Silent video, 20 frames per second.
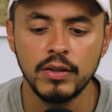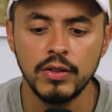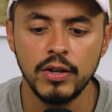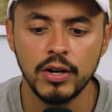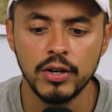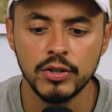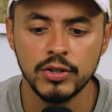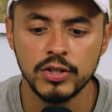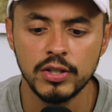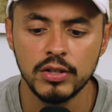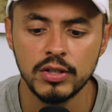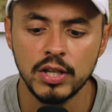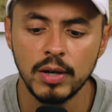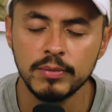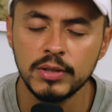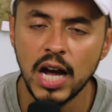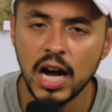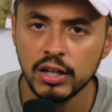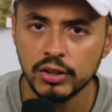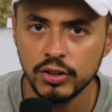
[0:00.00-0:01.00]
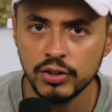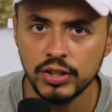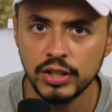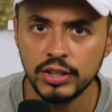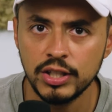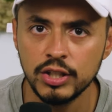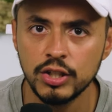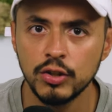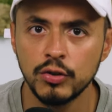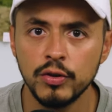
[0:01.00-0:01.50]
there's some doctors
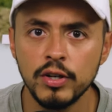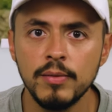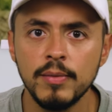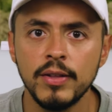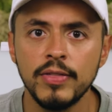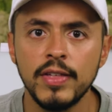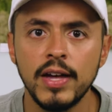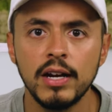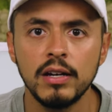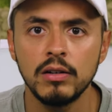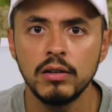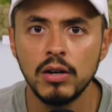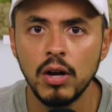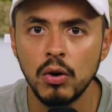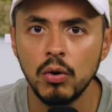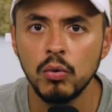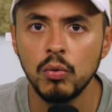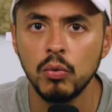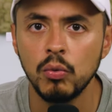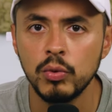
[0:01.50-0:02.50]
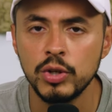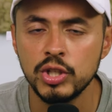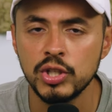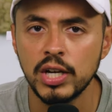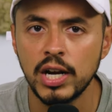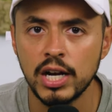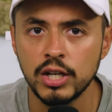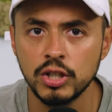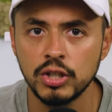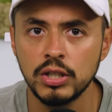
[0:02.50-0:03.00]
in disagreement that no, we
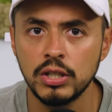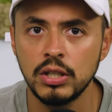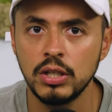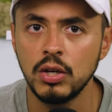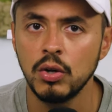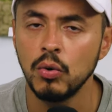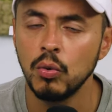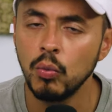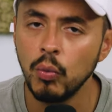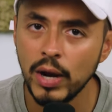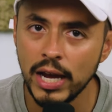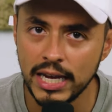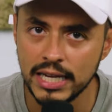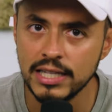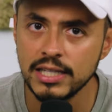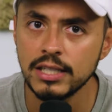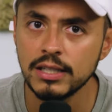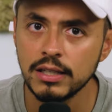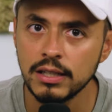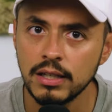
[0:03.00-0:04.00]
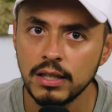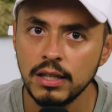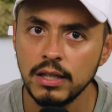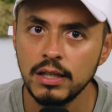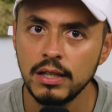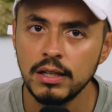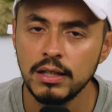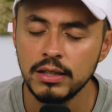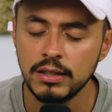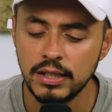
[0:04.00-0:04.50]
should actually wait
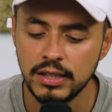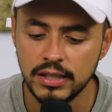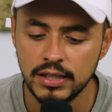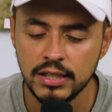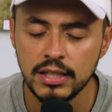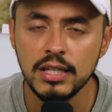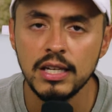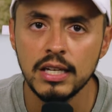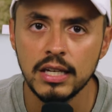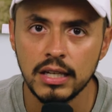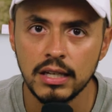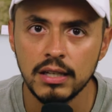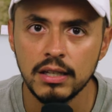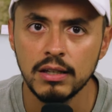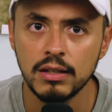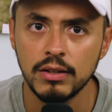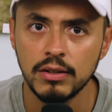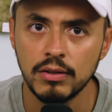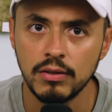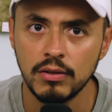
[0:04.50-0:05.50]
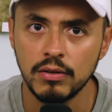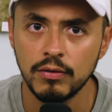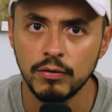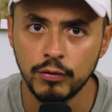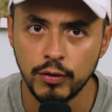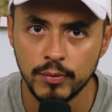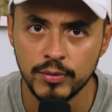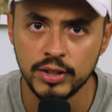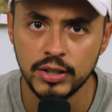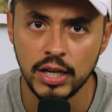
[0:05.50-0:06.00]
to see
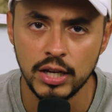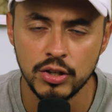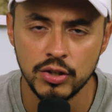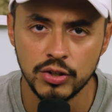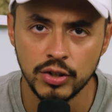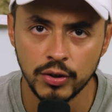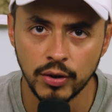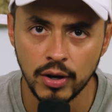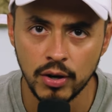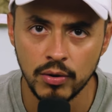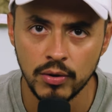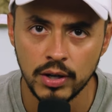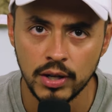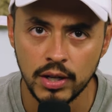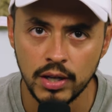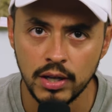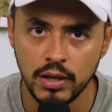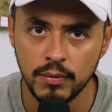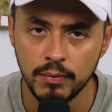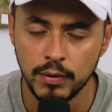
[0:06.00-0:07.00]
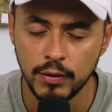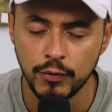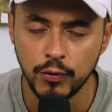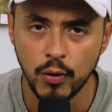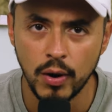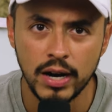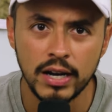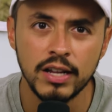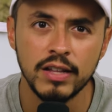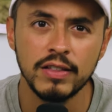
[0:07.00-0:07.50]
from stage 0
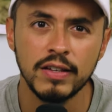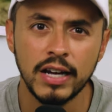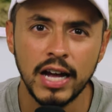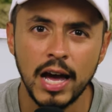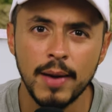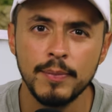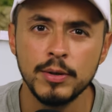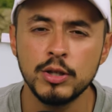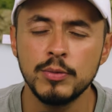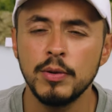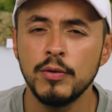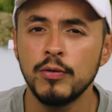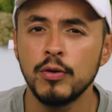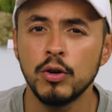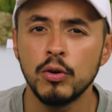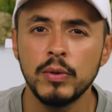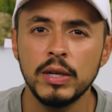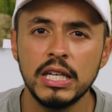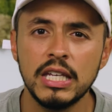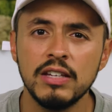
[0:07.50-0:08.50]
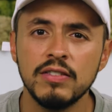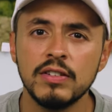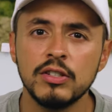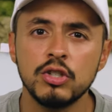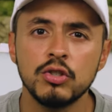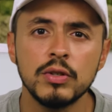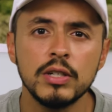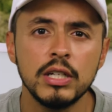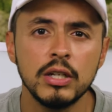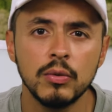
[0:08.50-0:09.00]
before anything happens, before we even
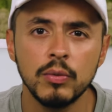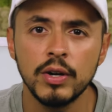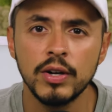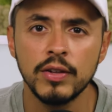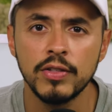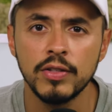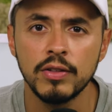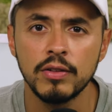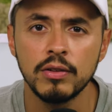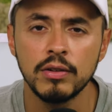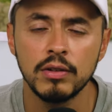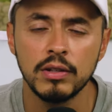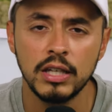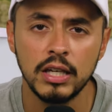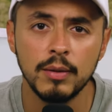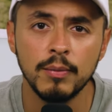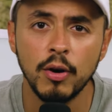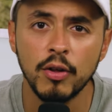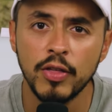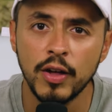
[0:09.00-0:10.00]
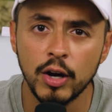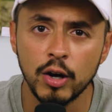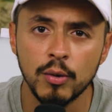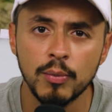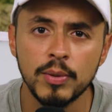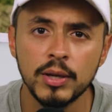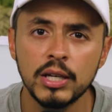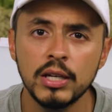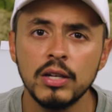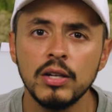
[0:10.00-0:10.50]
treat it with
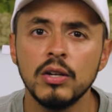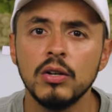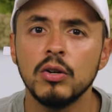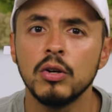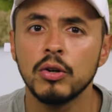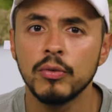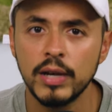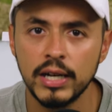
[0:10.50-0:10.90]
chemotherapy or